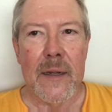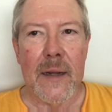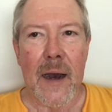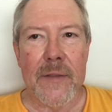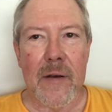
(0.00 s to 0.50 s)

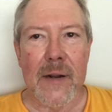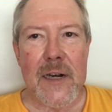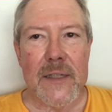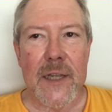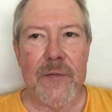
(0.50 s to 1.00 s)
I thought I'd
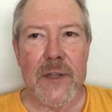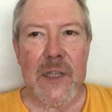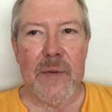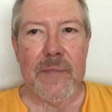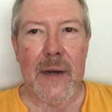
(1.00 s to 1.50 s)
just give you
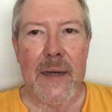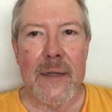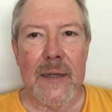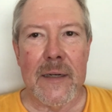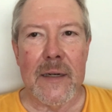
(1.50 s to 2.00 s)
some of my
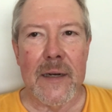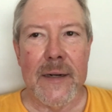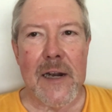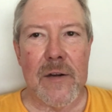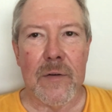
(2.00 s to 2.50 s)

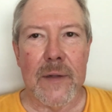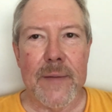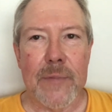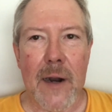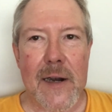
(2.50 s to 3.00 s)
initial
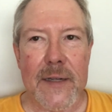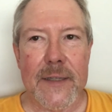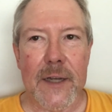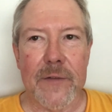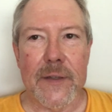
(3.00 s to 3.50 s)

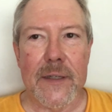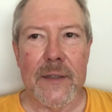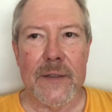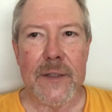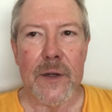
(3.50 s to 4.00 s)
impressions of it.
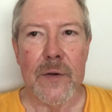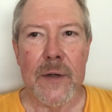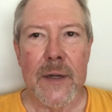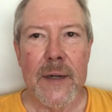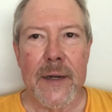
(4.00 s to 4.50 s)
So
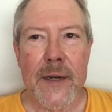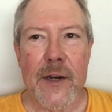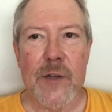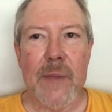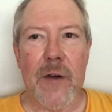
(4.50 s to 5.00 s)

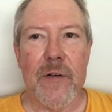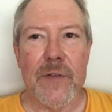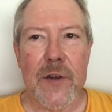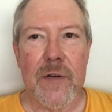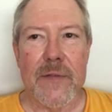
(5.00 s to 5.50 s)
here's my
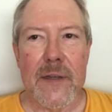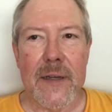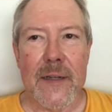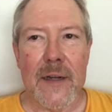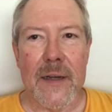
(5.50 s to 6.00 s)
review of
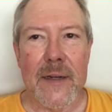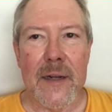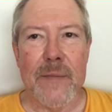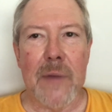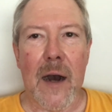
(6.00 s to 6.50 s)
in
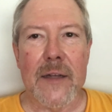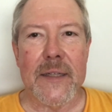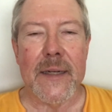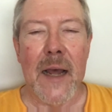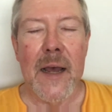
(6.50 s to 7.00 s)

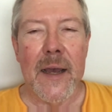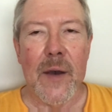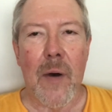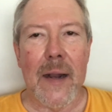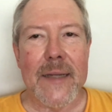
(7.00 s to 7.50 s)
unboxing.
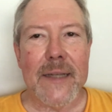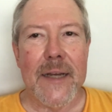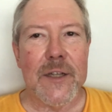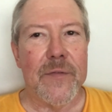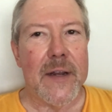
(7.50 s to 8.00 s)
And while I say
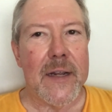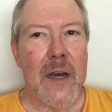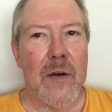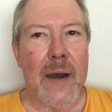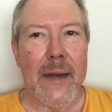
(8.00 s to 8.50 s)
it's a
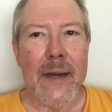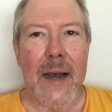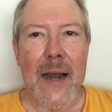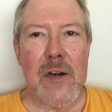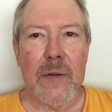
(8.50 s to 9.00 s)
video, I
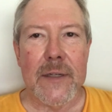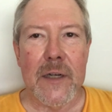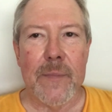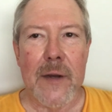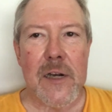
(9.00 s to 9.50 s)
actually took
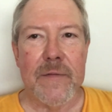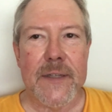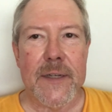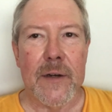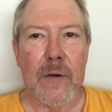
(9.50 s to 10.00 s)
a bunch of
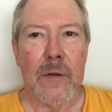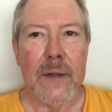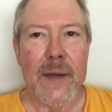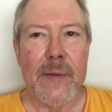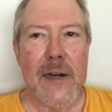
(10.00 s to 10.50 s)
still
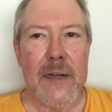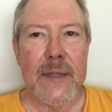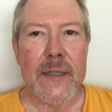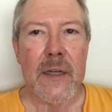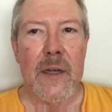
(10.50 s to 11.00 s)

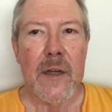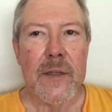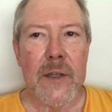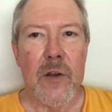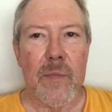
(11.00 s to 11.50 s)
images,
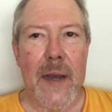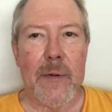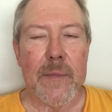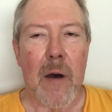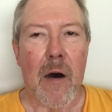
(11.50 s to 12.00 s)
so you'll be able
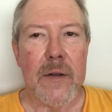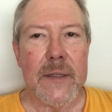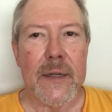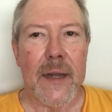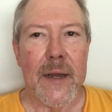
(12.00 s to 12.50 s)
to pause
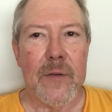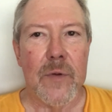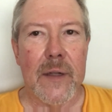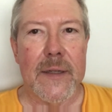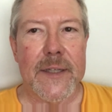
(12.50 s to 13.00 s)
it and
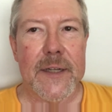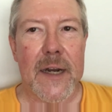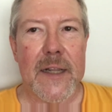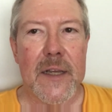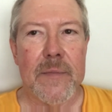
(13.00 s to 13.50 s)
really
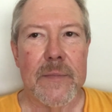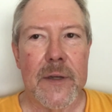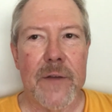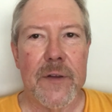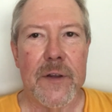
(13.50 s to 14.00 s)
study them
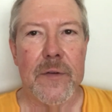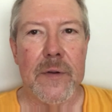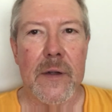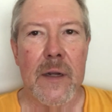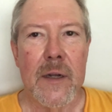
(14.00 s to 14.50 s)
if you
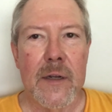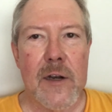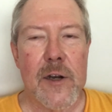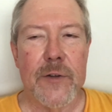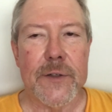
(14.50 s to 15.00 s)

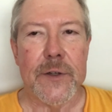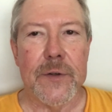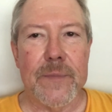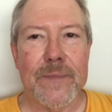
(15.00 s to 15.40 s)
choose to.